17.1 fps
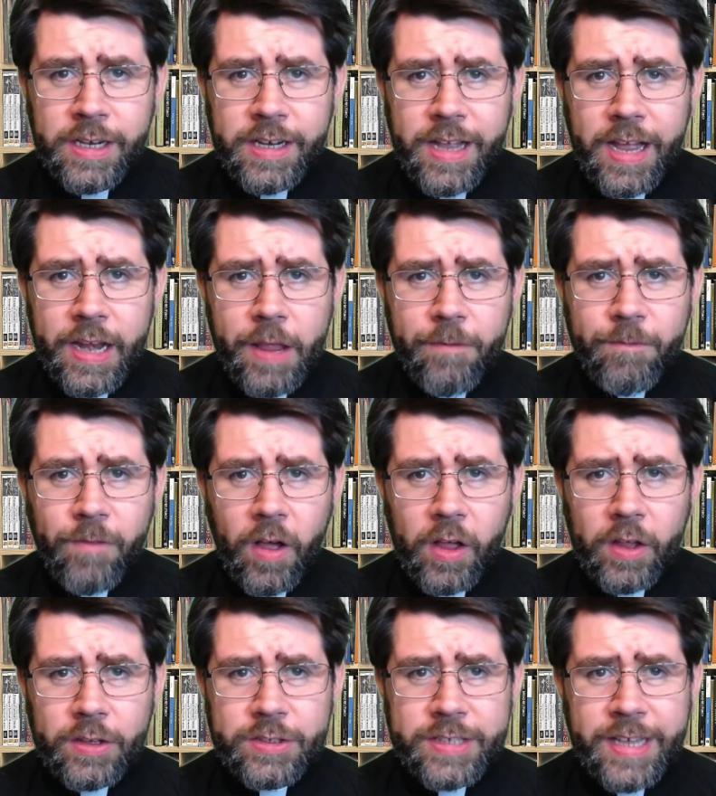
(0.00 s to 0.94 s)
and he
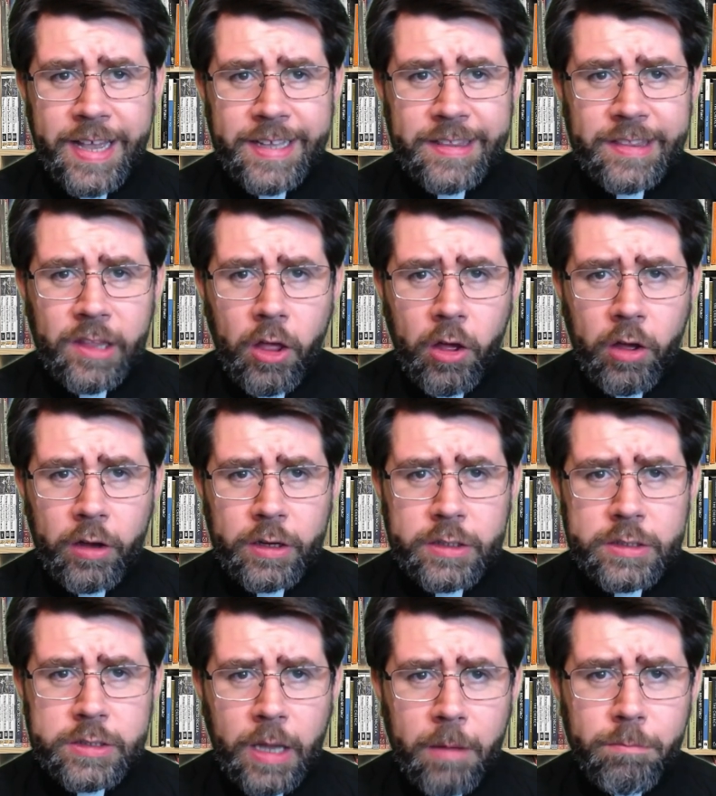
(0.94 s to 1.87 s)
falls headlong,
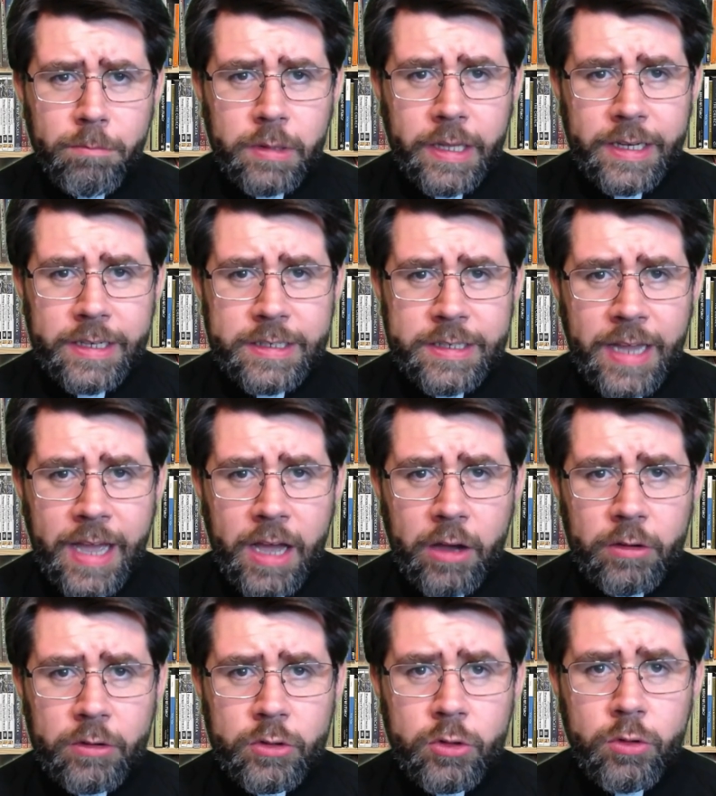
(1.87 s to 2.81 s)
tumbling
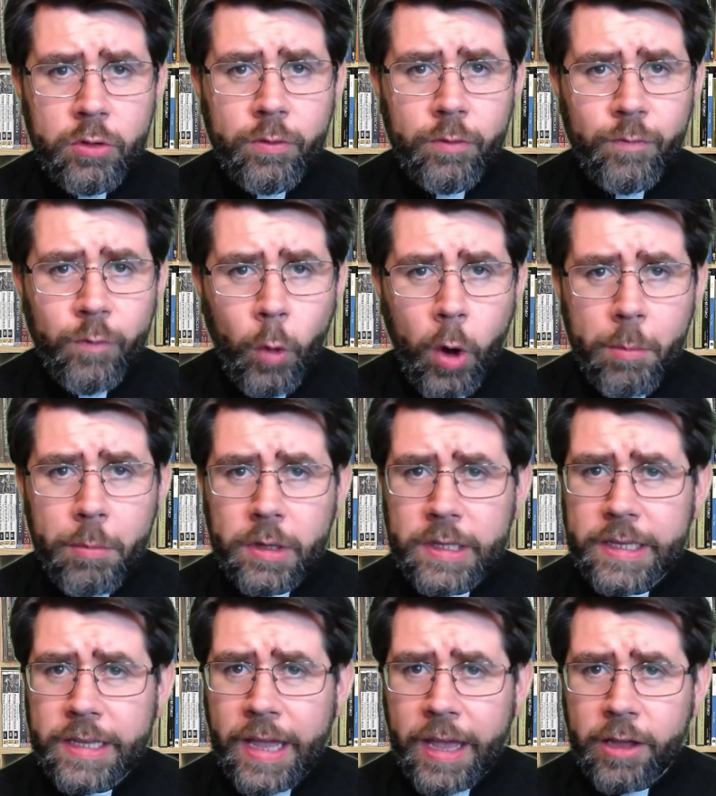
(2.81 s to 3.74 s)
down, who
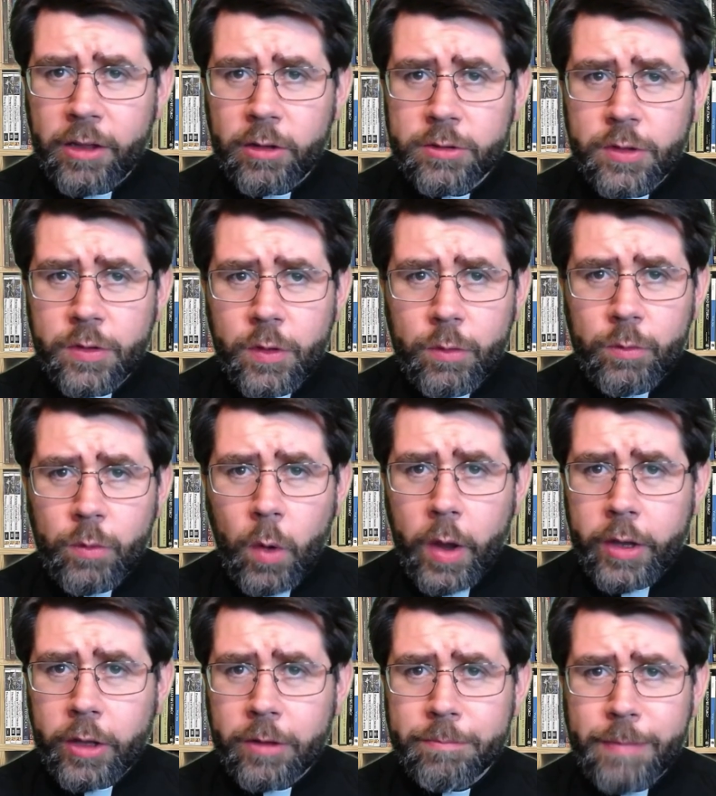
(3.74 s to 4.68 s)
formerly held the
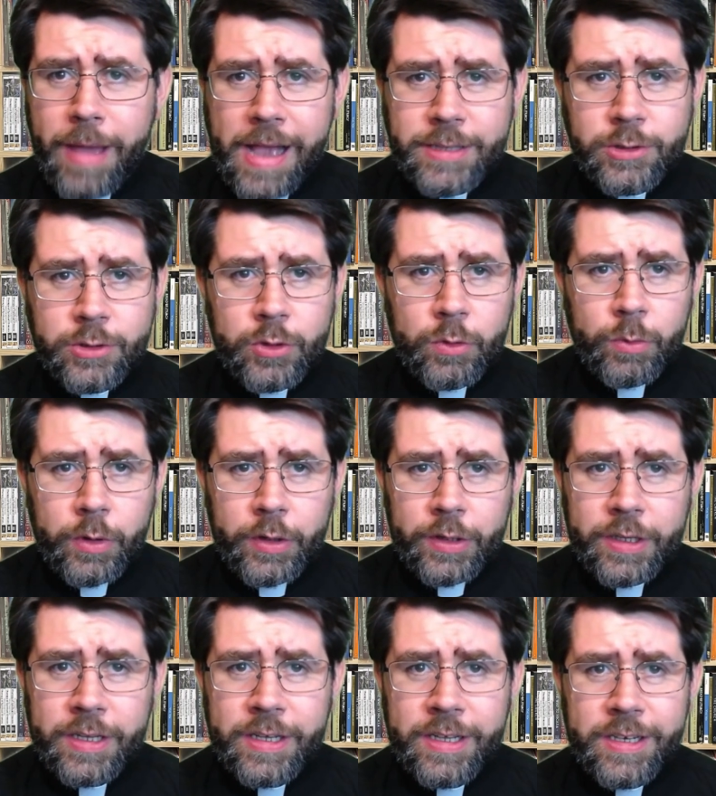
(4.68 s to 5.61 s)
royal
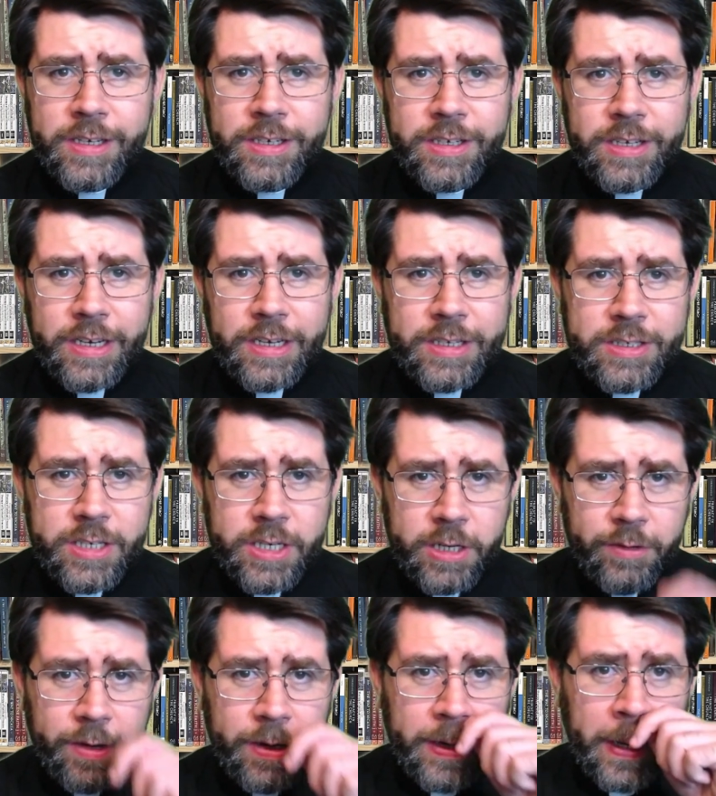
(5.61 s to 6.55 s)
masterwork in
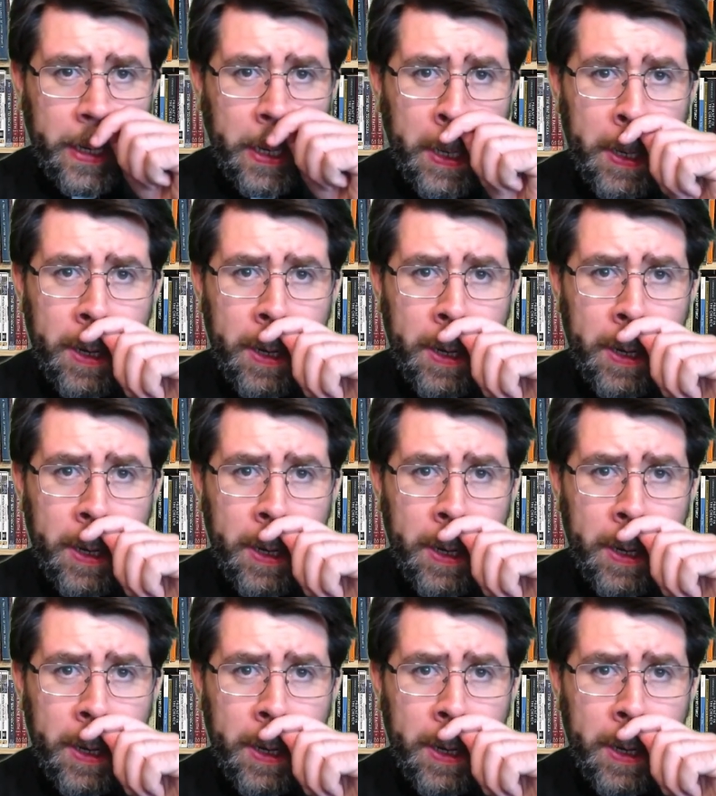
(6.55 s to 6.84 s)
tyranny.